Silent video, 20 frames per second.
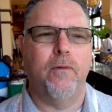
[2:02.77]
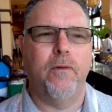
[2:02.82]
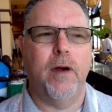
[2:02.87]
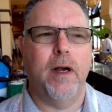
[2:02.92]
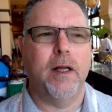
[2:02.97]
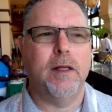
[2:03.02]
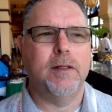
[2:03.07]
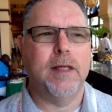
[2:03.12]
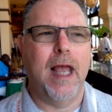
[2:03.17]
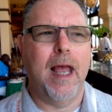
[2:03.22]
for an
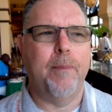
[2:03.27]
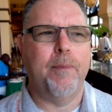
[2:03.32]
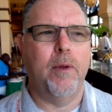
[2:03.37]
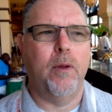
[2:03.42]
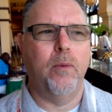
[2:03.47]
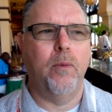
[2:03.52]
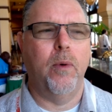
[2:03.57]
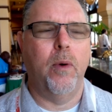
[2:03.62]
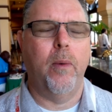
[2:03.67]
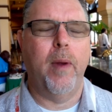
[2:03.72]

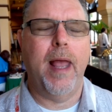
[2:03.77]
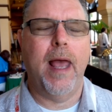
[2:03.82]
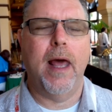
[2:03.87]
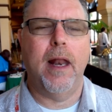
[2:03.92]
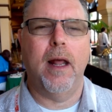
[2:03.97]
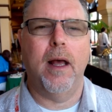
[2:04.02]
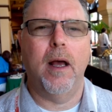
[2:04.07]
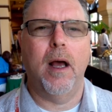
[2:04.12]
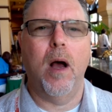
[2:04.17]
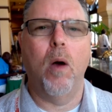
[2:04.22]
example, where we had
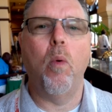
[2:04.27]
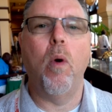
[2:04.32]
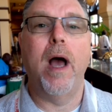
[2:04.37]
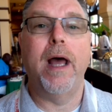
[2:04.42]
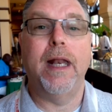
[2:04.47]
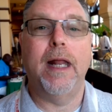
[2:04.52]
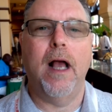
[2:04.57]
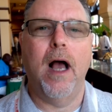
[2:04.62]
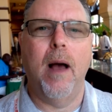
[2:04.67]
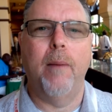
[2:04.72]
a
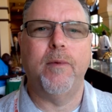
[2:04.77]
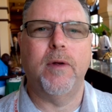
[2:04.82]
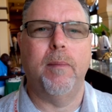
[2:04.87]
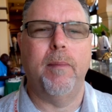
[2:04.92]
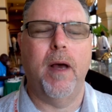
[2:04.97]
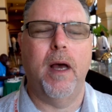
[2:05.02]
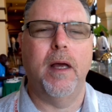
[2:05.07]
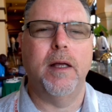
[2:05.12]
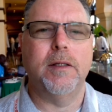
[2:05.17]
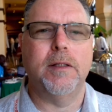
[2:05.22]
winding
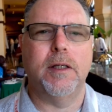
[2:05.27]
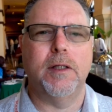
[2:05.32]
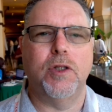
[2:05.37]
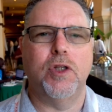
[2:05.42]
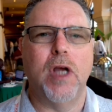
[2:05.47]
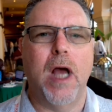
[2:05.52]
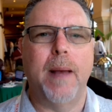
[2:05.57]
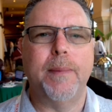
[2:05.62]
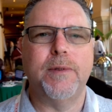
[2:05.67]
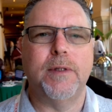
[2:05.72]
optimizing
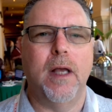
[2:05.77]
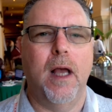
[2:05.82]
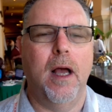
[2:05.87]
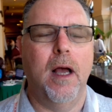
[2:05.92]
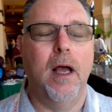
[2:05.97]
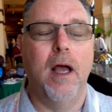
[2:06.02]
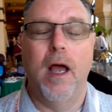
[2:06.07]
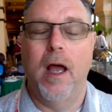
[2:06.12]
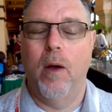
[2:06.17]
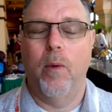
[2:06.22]
chop saw,
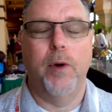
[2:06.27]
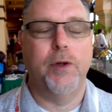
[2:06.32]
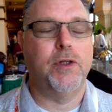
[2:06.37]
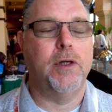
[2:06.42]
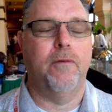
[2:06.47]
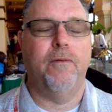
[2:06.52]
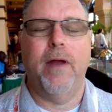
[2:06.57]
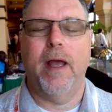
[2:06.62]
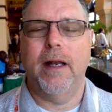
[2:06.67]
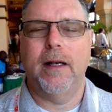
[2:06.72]
which
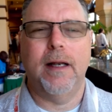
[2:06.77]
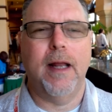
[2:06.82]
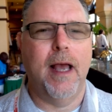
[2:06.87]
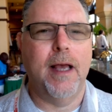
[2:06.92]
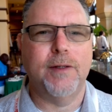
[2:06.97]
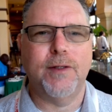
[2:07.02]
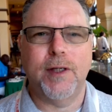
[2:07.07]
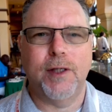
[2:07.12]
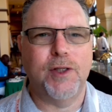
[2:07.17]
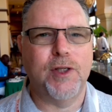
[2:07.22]
are
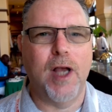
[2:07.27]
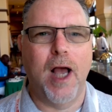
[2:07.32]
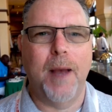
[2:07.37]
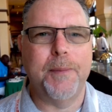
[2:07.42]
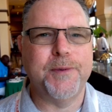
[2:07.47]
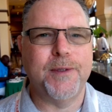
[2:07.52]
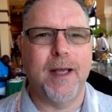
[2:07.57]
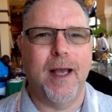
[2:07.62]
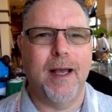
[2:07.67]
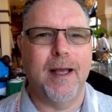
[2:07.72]
fantastic
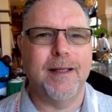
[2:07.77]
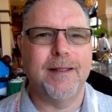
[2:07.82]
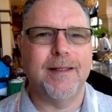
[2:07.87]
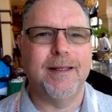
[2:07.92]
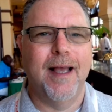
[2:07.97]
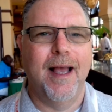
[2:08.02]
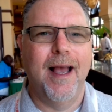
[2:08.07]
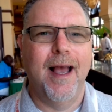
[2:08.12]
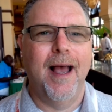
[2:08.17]
chop saws,